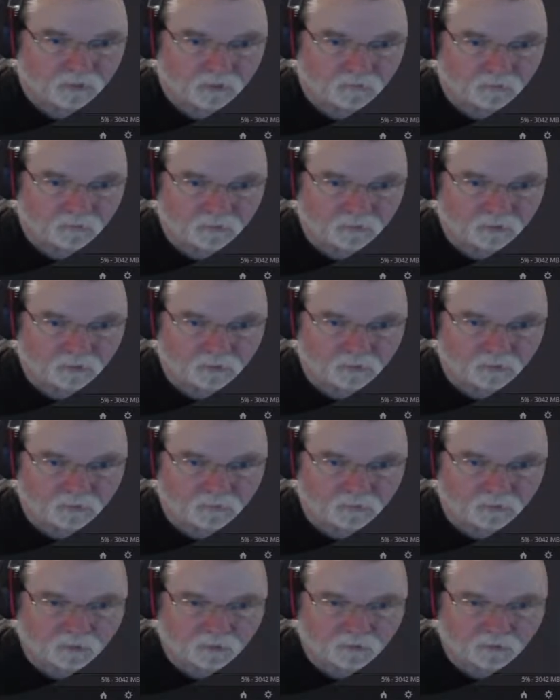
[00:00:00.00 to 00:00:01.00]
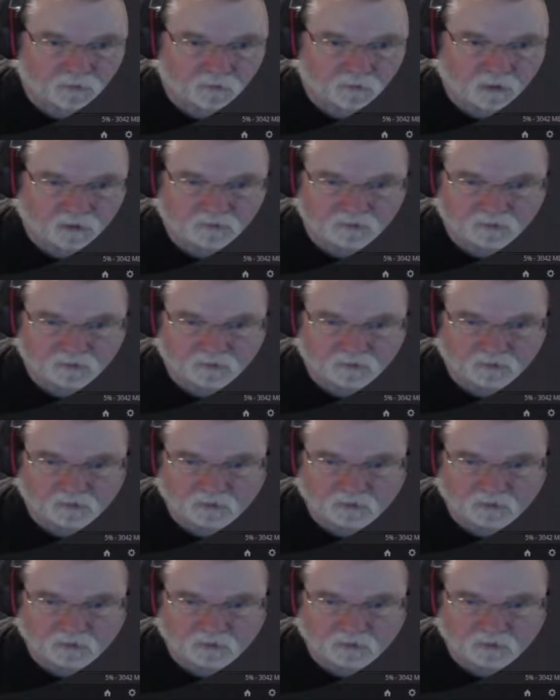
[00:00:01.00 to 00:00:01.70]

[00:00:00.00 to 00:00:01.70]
I'm going to go up here in the Washington